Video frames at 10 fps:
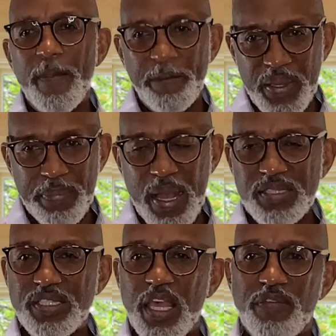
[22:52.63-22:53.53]
Be my
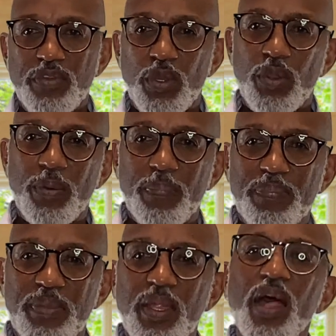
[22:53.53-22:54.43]
Savior.
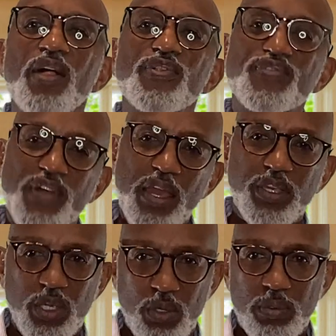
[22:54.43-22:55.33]
Thank
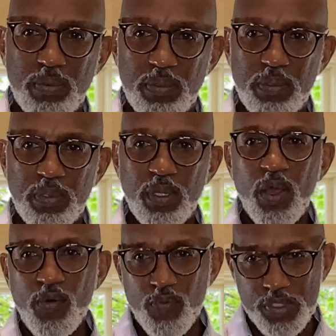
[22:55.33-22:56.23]
you
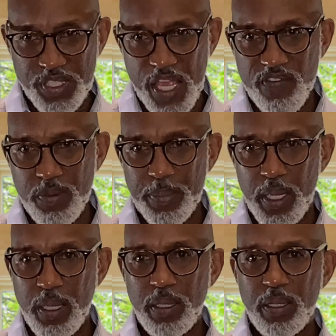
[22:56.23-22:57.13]
for saving me
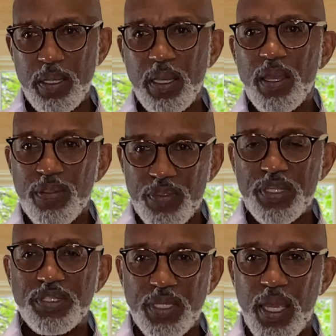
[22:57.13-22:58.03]
this
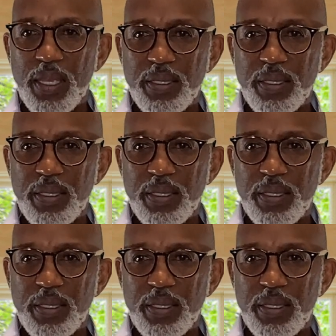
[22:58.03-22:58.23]
day.